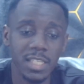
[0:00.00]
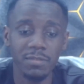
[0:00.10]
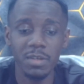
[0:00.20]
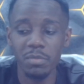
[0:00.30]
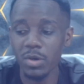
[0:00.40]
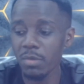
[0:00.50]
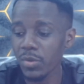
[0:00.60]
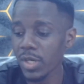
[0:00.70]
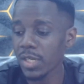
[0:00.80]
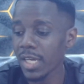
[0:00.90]
even
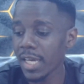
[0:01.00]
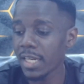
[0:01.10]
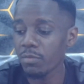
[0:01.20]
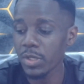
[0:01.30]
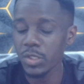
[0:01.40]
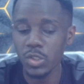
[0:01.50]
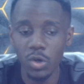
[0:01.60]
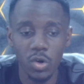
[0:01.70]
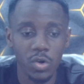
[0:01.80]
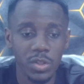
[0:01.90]
Bournemouth can go ahead and really
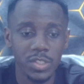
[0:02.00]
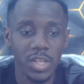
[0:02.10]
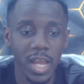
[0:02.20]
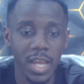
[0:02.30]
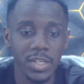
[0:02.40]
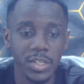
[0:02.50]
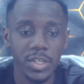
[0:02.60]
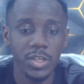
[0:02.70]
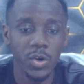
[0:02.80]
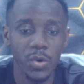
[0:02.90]
shock the side
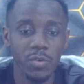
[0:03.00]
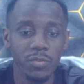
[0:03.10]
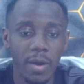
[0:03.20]
of